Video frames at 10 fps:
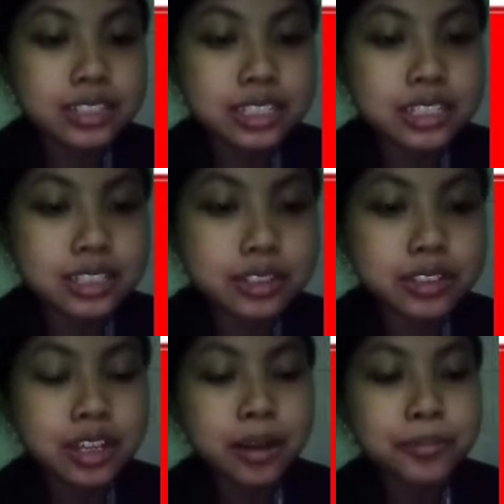is
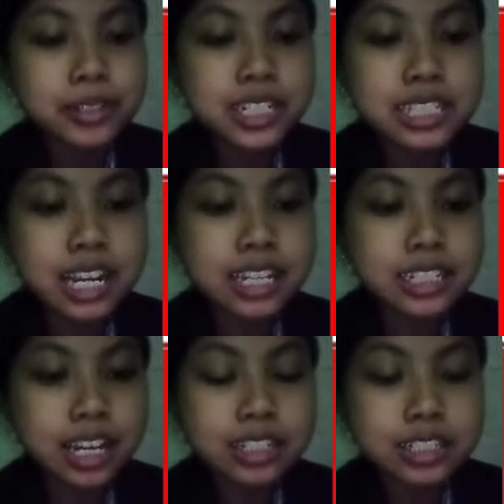used
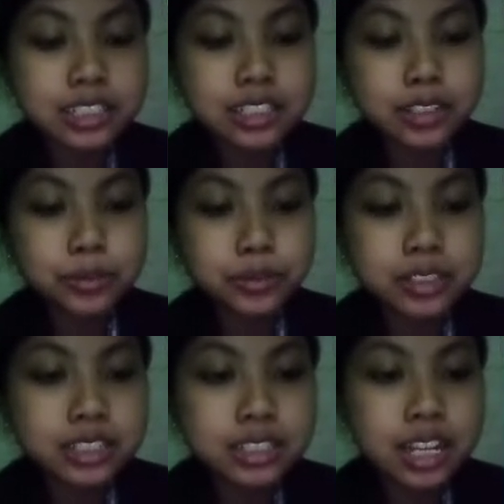present conditional
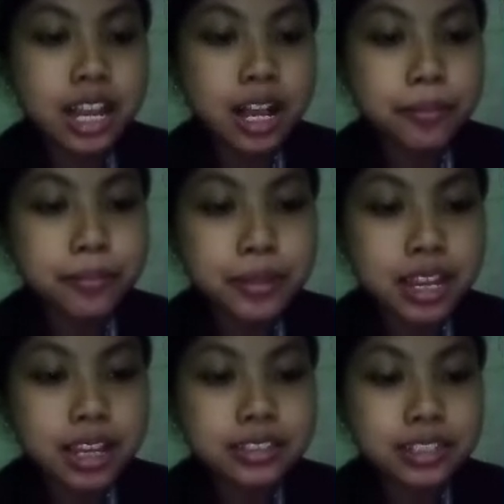with
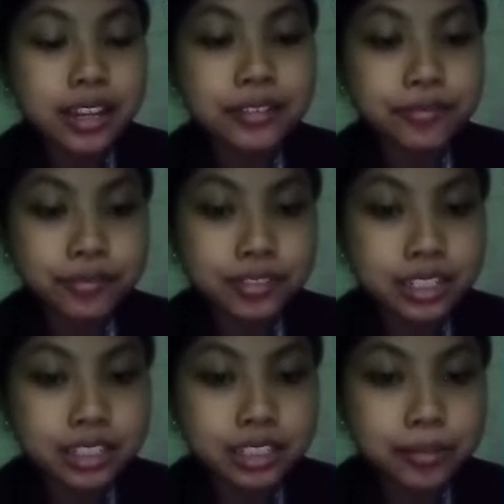plus
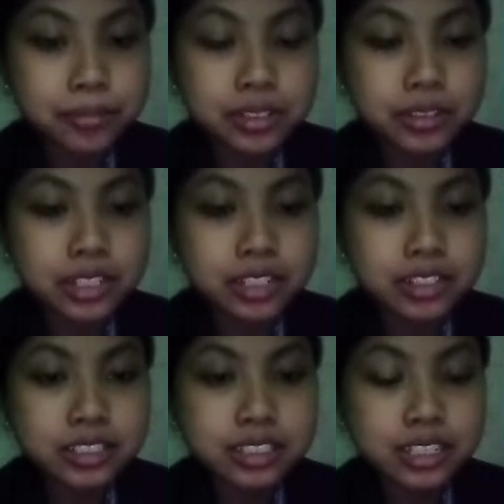infinitive. So
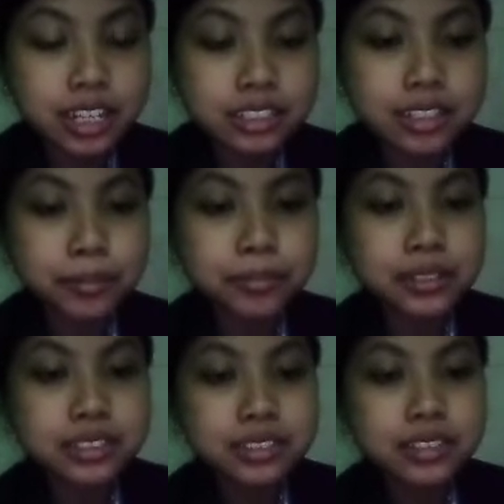here is the
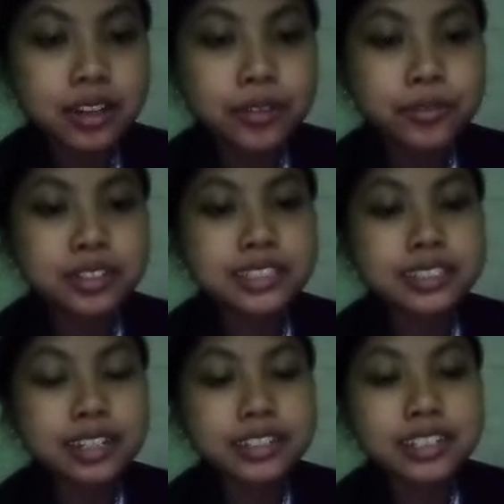example. For the
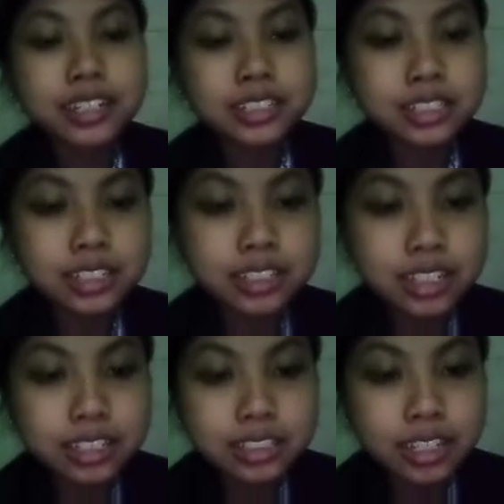second conditional
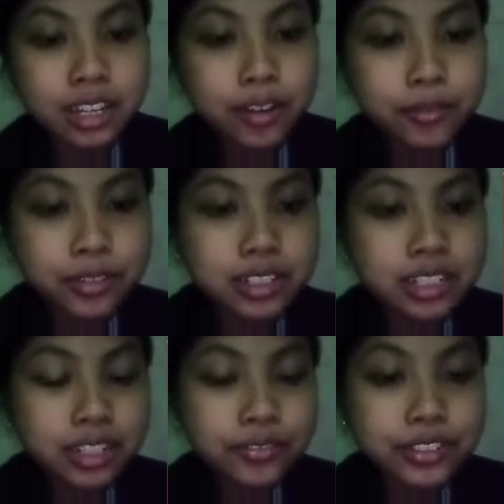is for
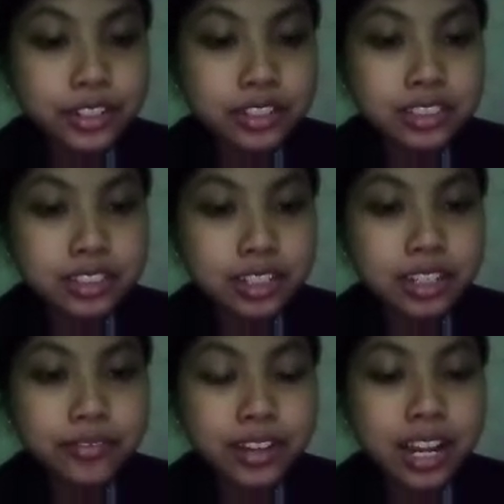the if clause,
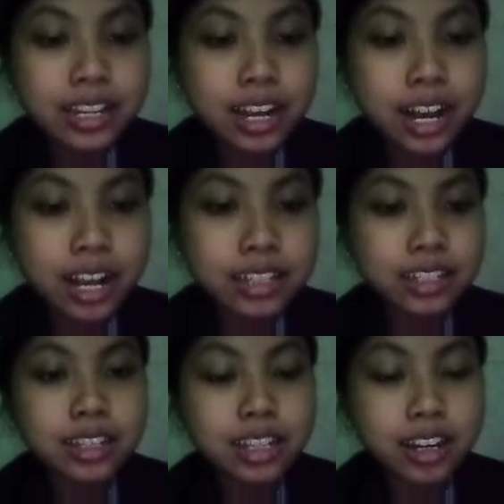if I had
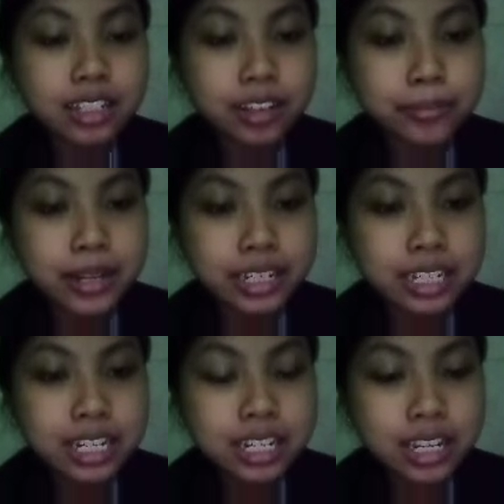a lot of
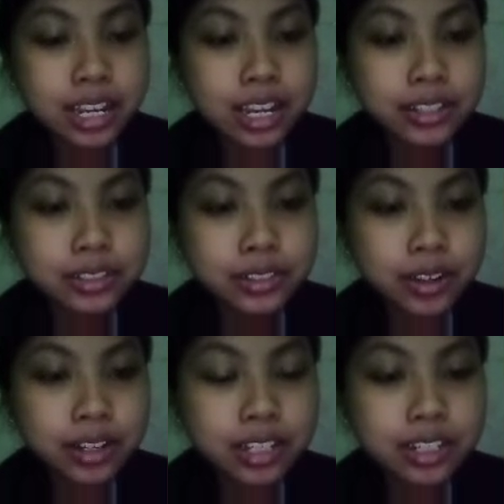money.
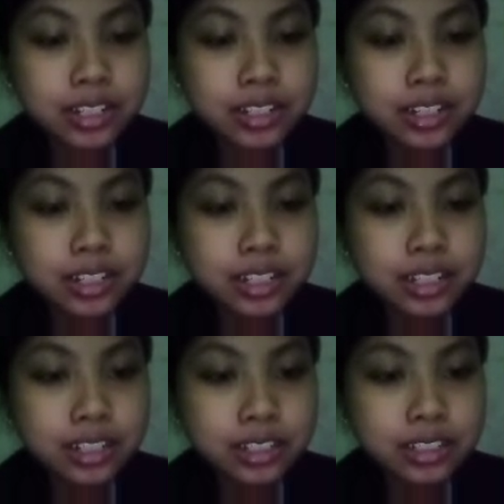So
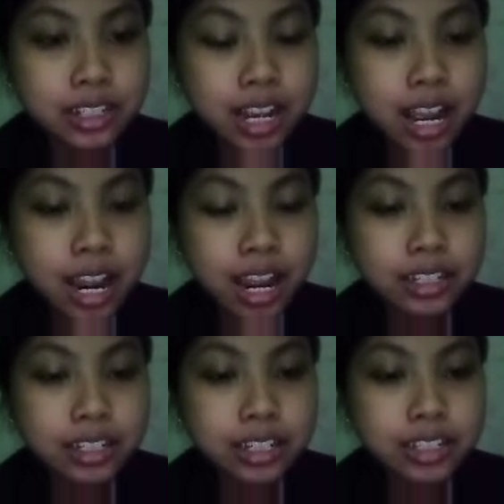here,
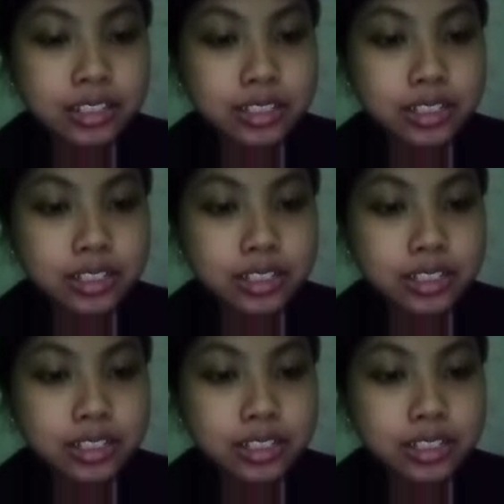had is